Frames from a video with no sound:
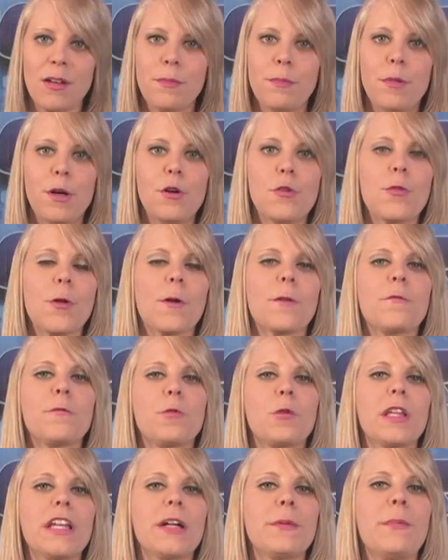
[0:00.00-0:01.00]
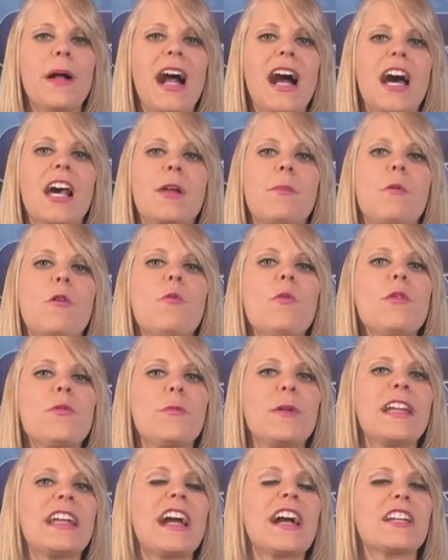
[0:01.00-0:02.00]
Both are fully compatible with
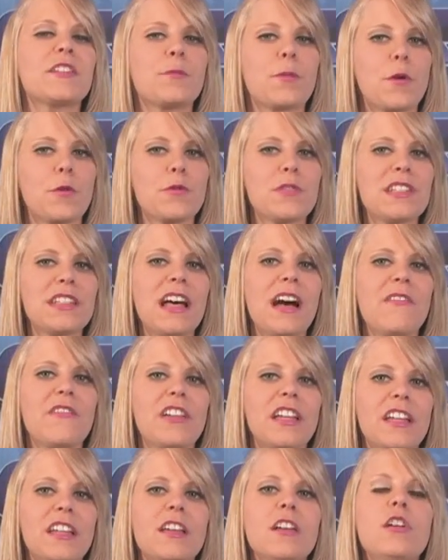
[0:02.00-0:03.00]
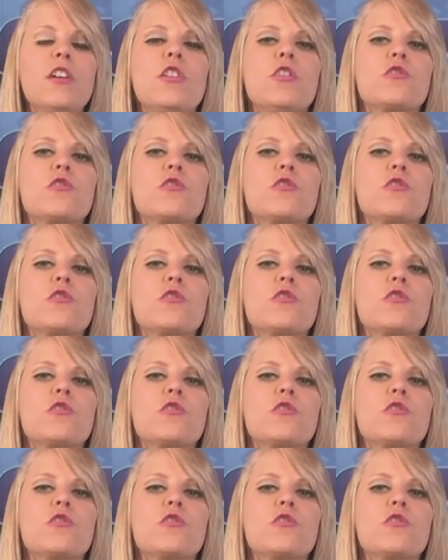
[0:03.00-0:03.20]
WingX Pro 7